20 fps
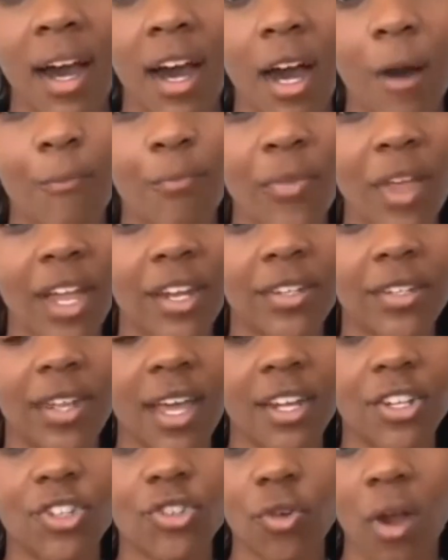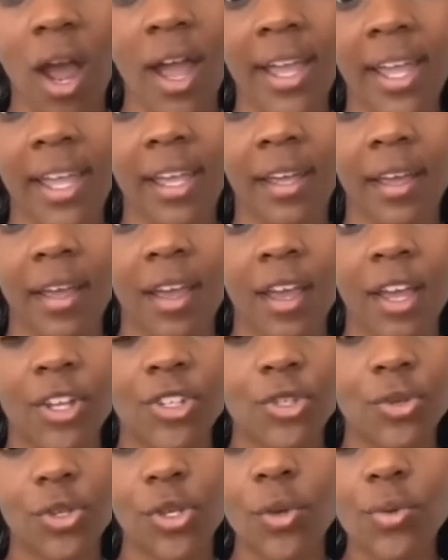and trying
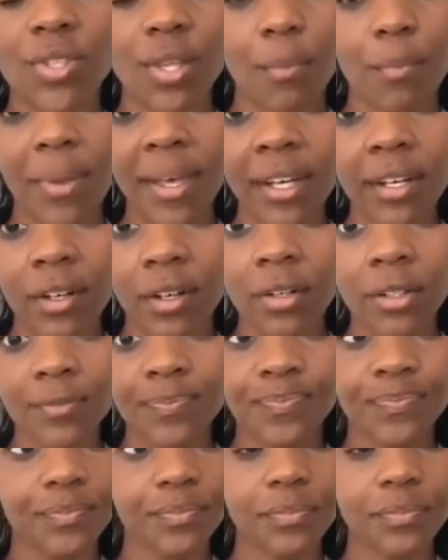to use a bill,